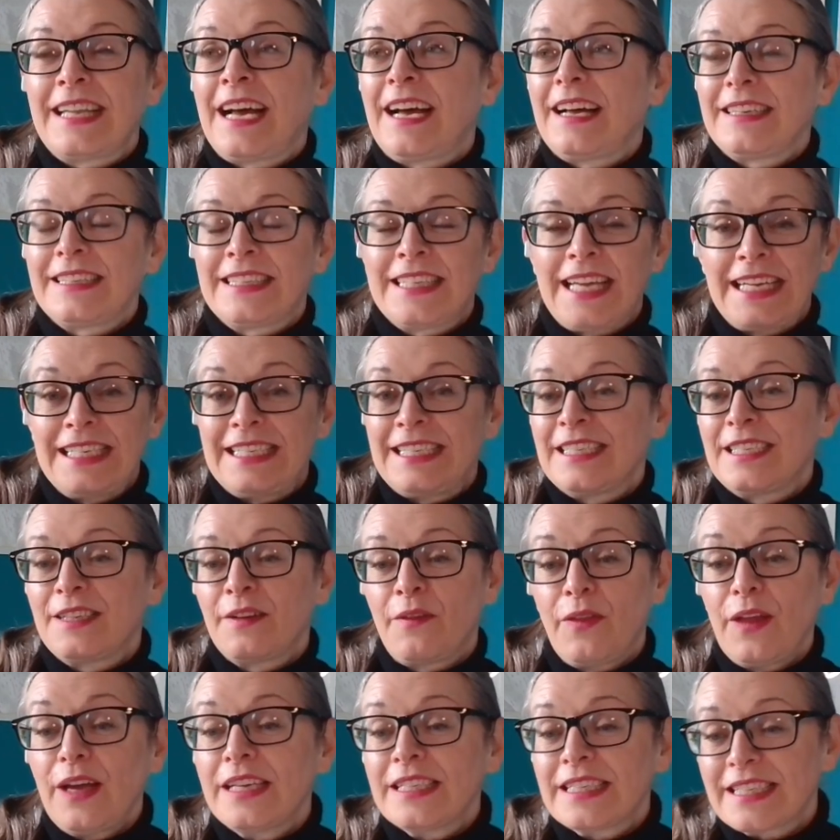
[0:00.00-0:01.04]
that date is
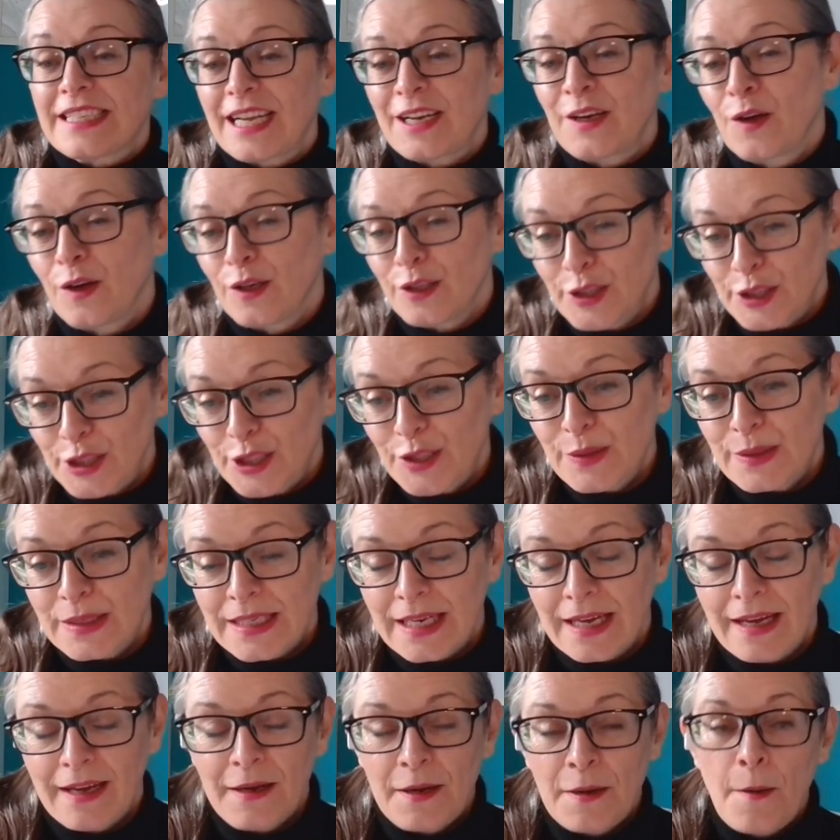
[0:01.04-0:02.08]
a Thursday, not a
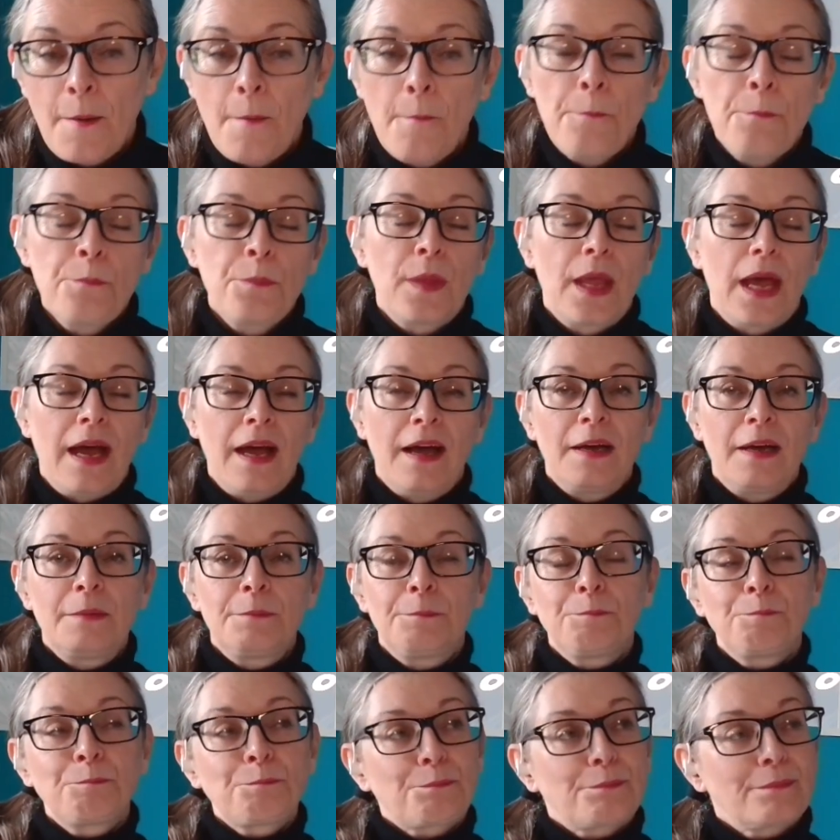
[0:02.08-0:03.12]
Tuesday. Yeah.